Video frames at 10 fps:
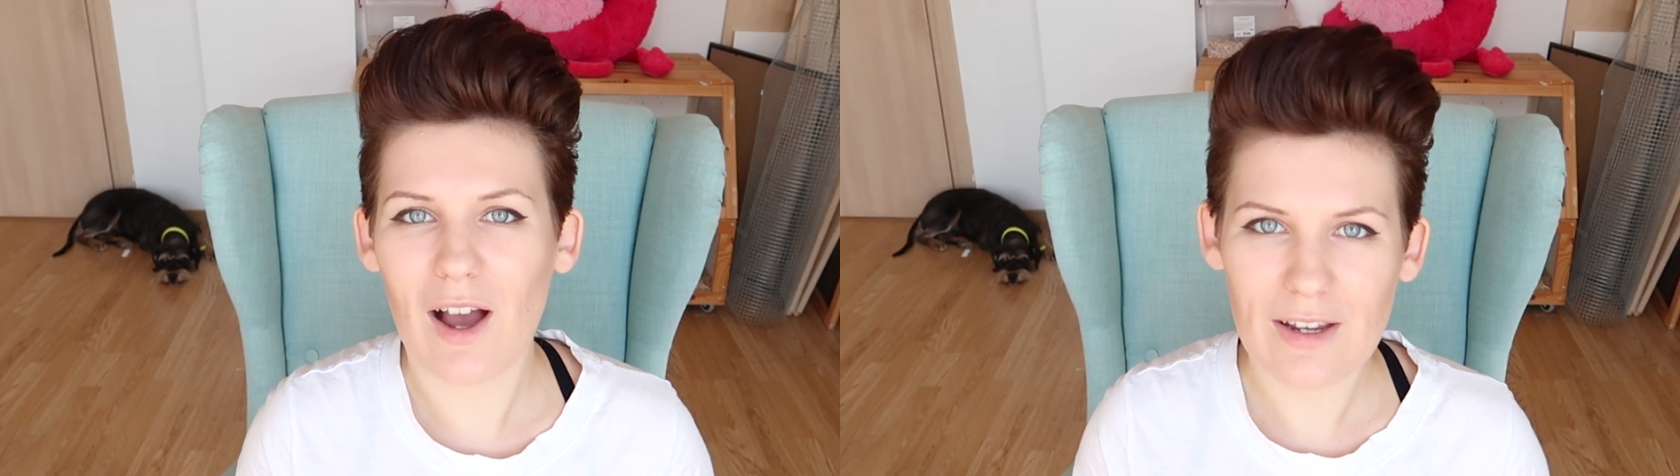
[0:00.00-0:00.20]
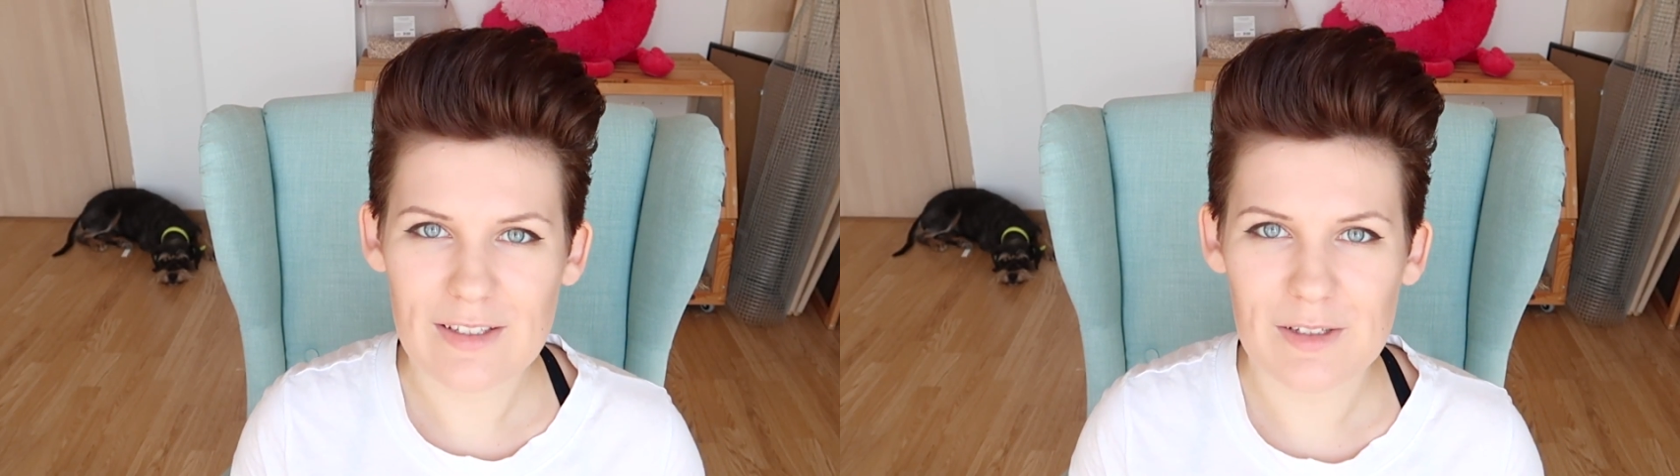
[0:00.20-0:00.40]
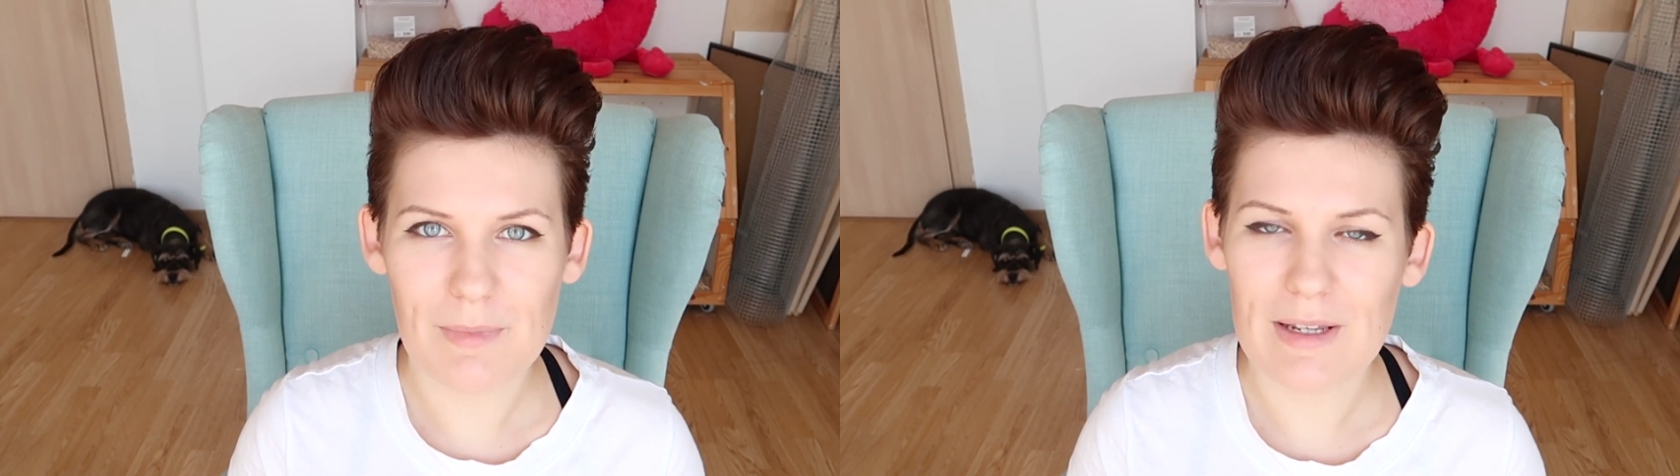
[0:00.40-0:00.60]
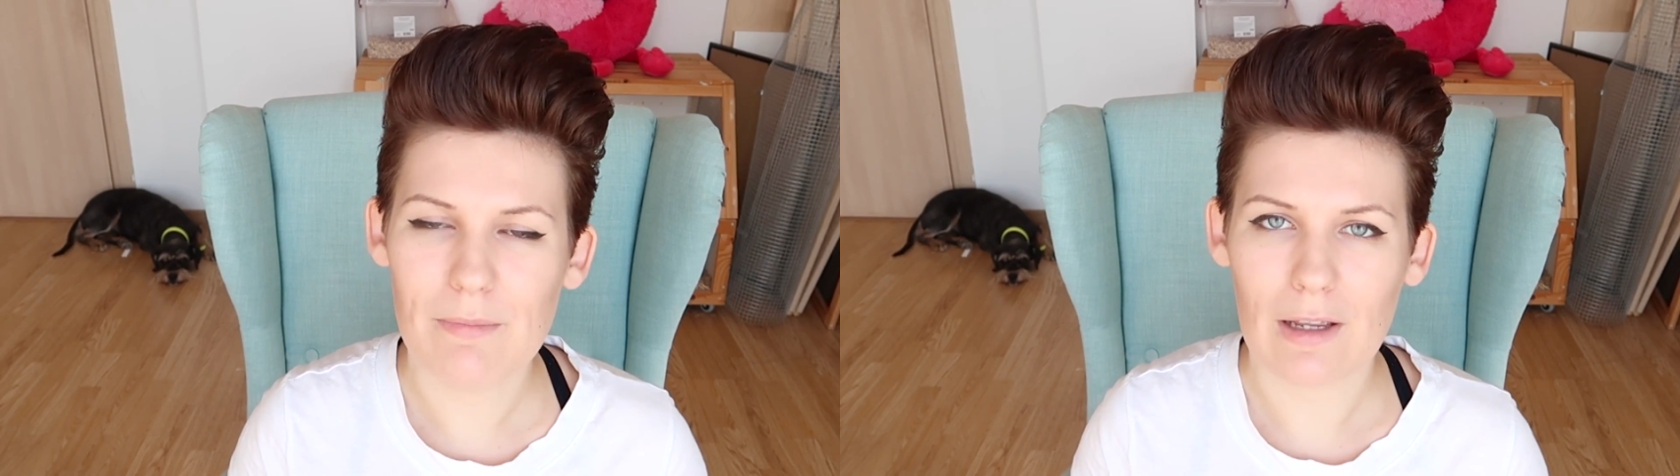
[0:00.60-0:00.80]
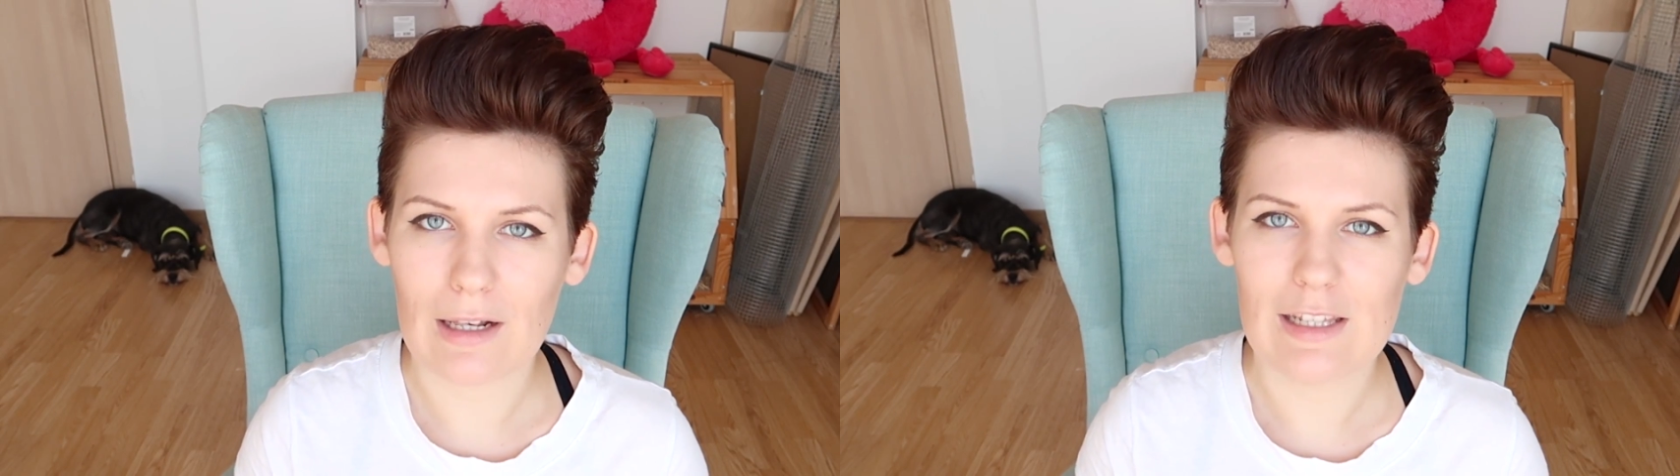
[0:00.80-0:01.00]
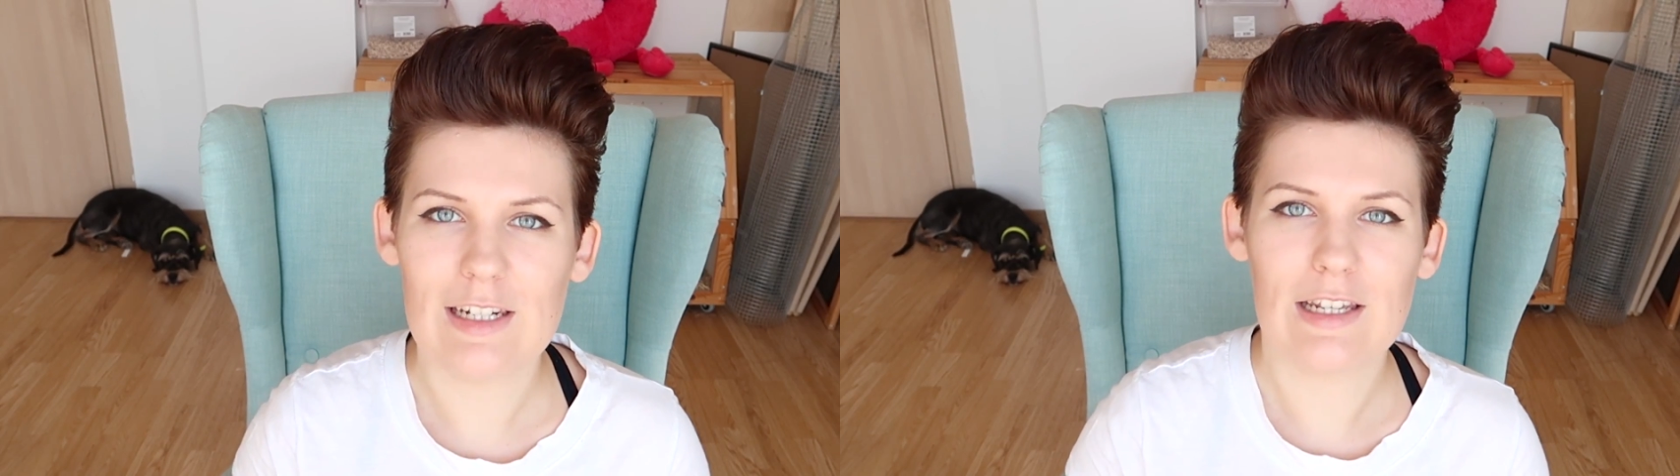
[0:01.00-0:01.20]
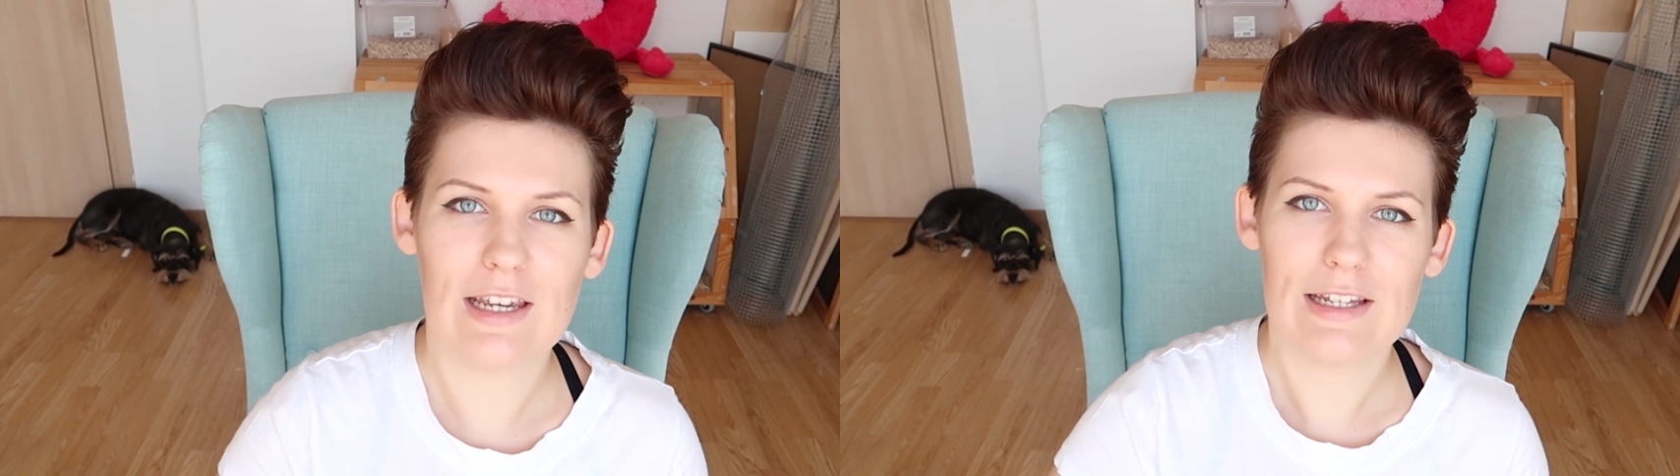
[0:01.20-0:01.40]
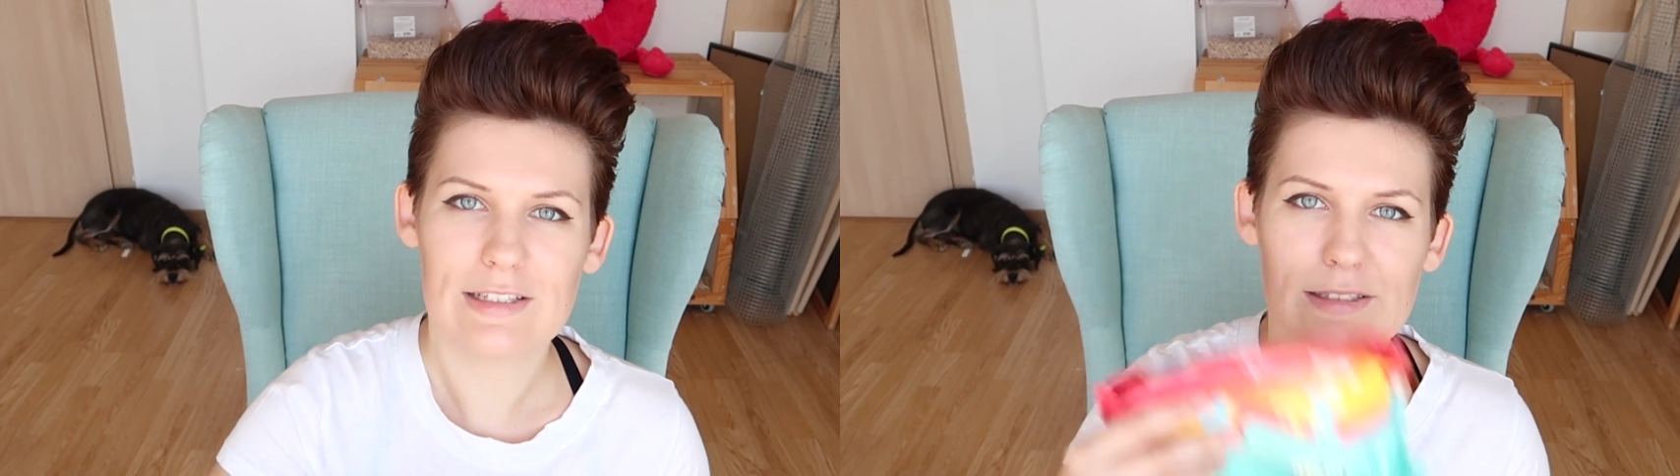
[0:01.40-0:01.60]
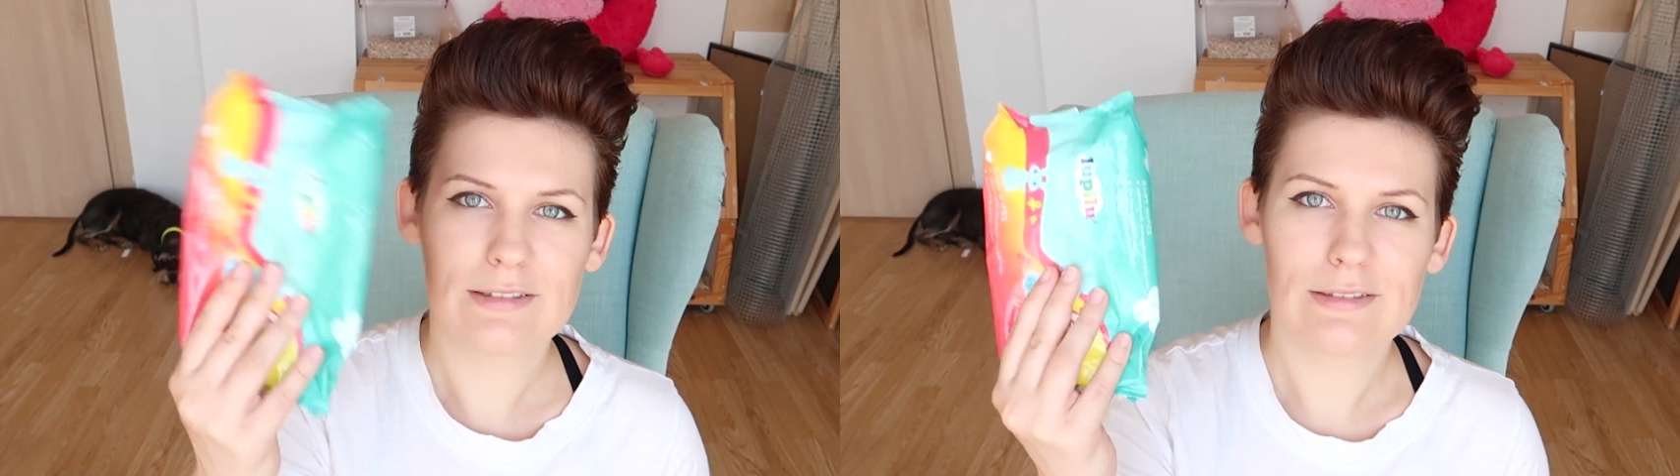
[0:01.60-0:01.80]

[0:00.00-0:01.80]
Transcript: item in my cleaning kit.